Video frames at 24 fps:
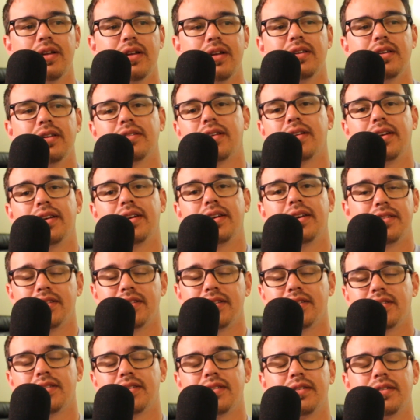
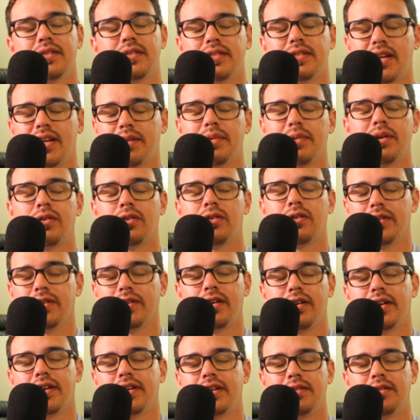Titus's segment earlier. I
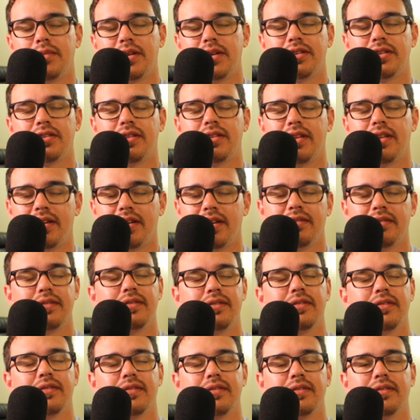didn't mention that
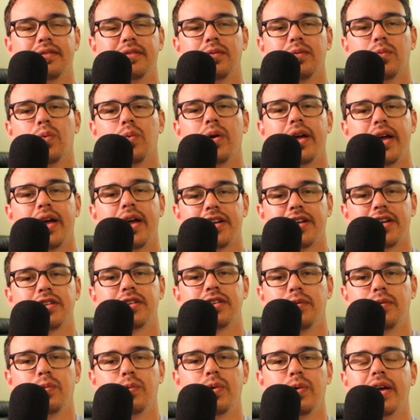what act
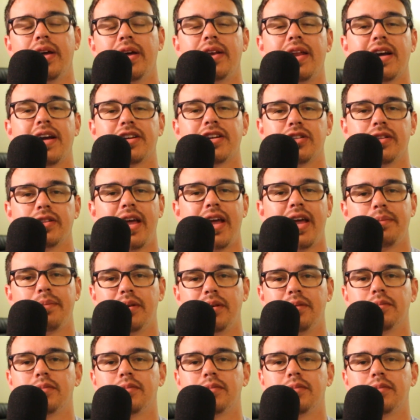what had actually happened.